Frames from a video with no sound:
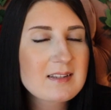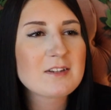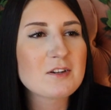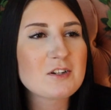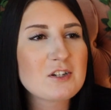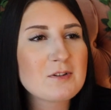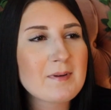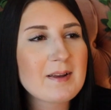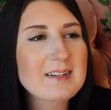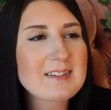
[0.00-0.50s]
So
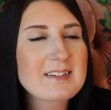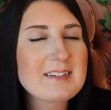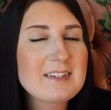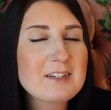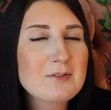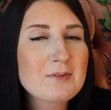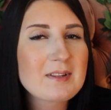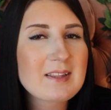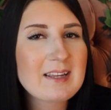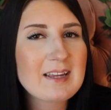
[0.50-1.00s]
she makes a
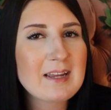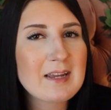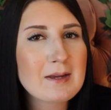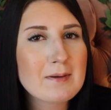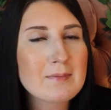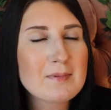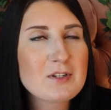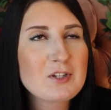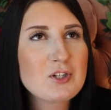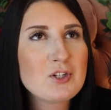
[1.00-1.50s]
deal with
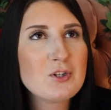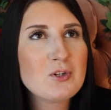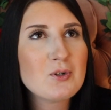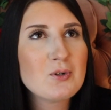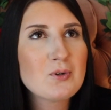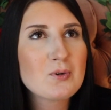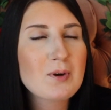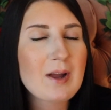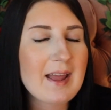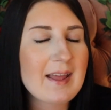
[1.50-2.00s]
him
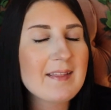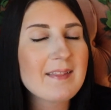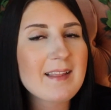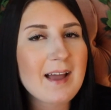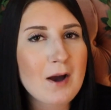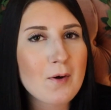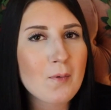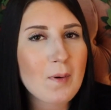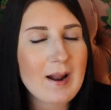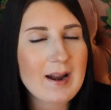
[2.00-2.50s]
to end
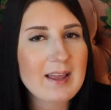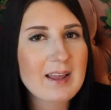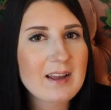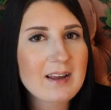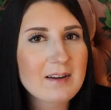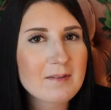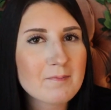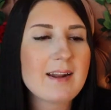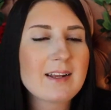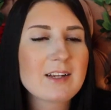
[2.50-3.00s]
that
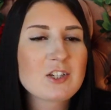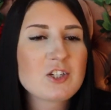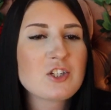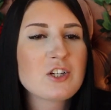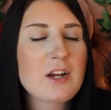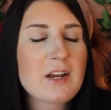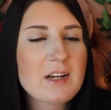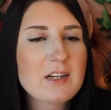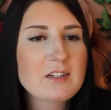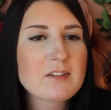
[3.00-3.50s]
wedding in
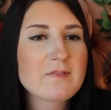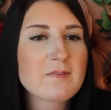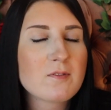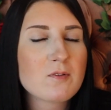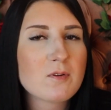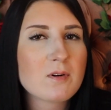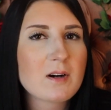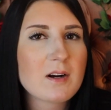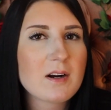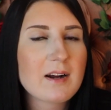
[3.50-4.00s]
exchange
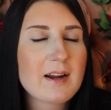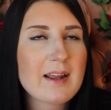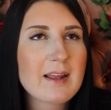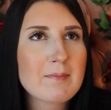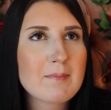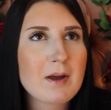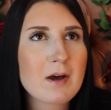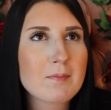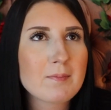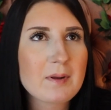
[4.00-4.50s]
for
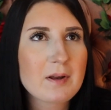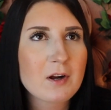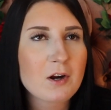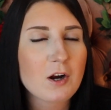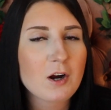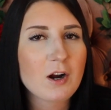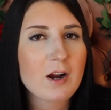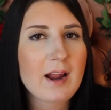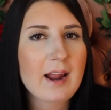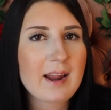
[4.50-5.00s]
him helping
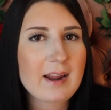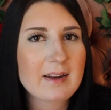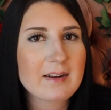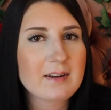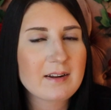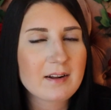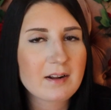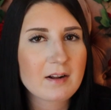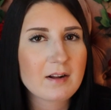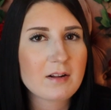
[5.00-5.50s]
her
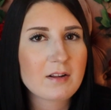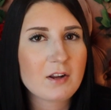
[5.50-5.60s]
end,